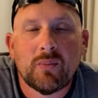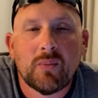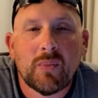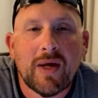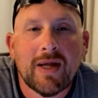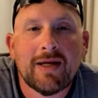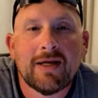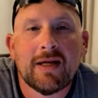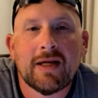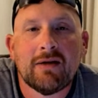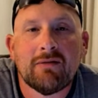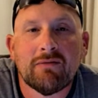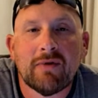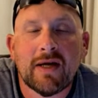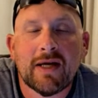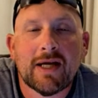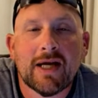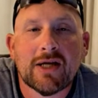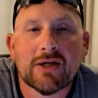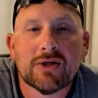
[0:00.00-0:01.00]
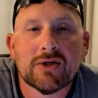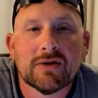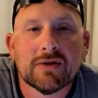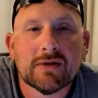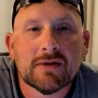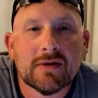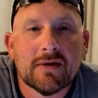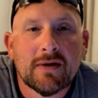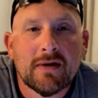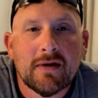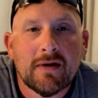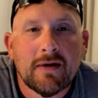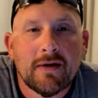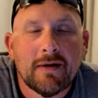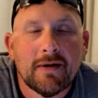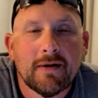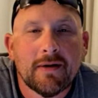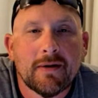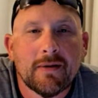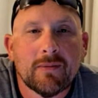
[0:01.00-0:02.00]
pending vacations,
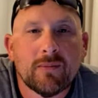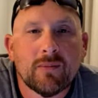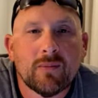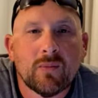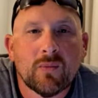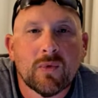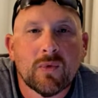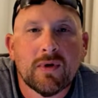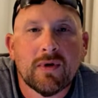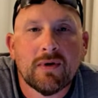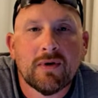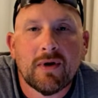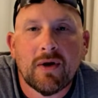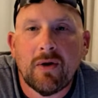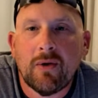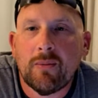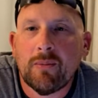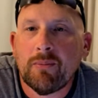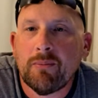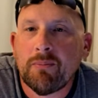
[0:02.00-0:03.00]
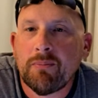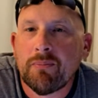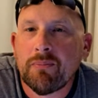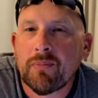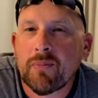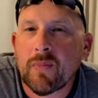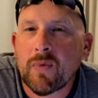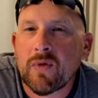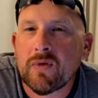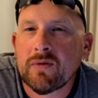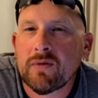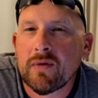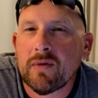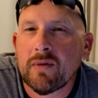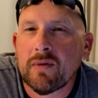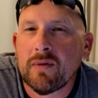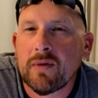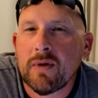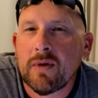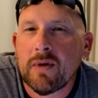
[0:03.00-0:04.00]
we're here to help.
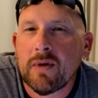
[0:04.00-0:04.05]
So,